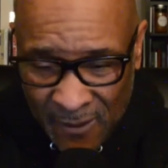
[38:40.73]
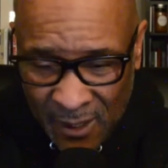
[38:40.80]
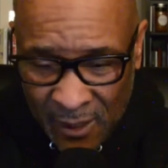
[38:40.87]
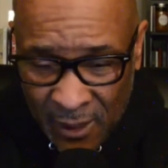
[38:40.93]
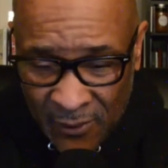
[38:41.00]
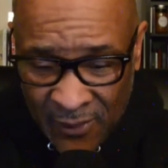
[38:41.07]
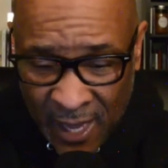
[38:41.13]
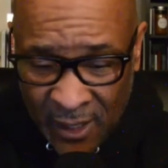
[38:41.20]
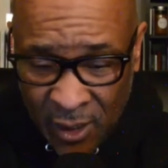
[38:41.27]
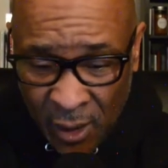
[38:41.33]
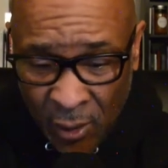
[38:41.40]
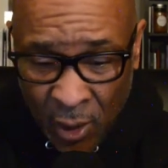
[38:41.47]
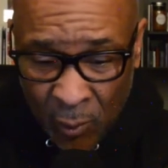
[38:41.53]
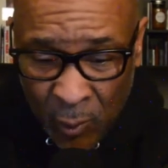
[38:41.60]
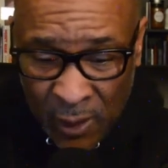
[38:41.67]
Thank you,
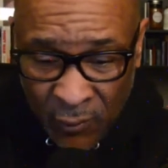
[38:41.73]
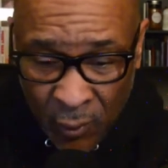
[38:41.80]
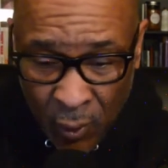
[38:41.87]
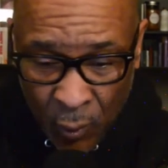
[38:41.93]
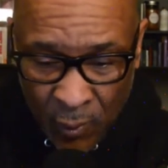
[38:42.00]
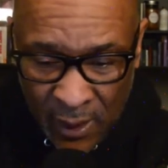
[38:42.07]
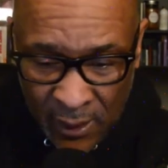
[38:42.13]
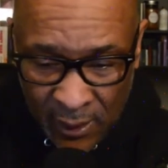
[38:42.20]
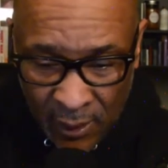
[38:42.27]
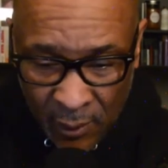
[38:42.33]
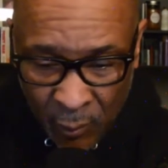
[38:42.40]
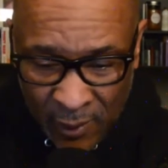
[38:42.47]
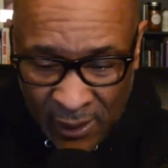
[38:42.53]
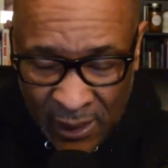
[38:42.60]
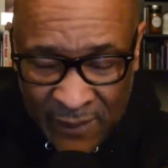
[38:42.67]
Lord. We
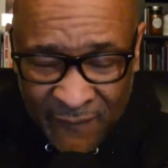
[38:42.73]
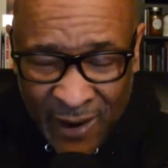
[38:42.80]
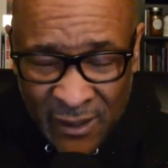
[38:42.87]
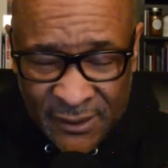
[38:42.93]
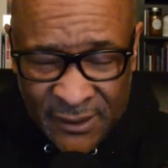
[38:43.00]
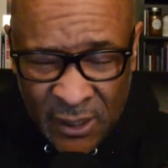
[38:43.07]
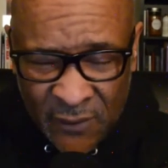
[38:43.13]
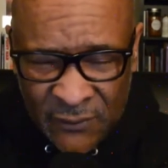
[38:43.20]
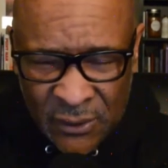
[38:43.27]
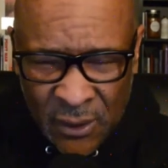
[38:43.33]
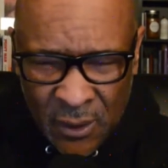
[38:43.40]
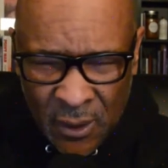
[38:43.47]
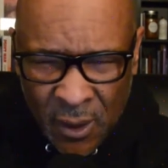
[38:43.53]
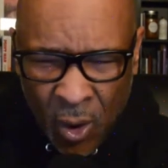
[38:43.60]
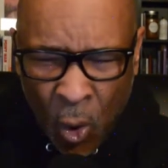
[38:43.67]
leave ourselves
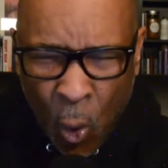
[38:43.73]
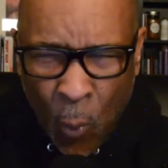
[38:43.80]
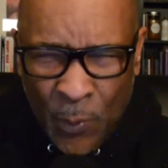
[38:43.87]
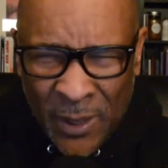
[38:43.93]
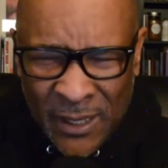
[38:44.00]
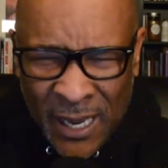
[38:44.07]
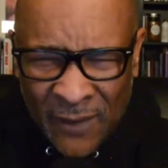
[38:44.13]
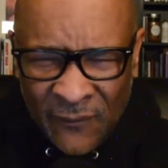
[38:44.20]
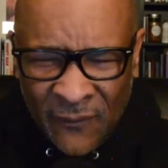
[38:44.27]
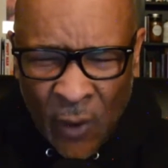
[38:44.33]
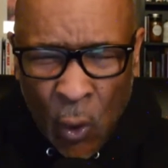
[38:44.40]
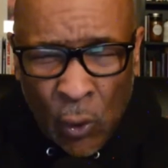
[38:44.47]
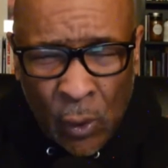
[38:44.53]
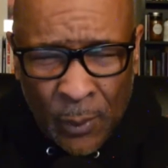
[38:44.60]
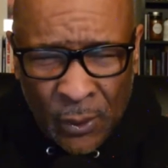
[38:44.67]
open and
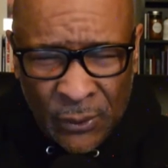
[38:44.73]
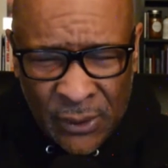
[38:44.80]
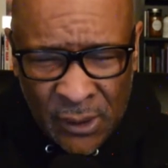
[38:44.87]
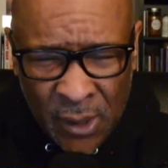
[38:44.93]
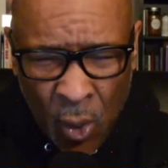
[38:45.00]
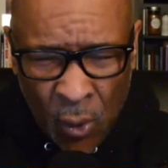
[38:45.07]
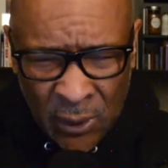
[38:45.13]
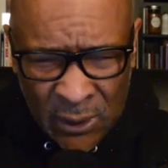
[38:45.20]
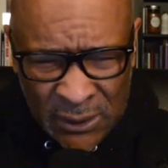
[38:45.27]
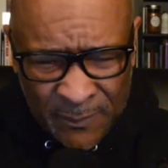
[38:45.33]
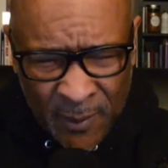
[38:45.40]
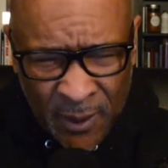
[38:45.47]
vulnerable to the Holy Spirit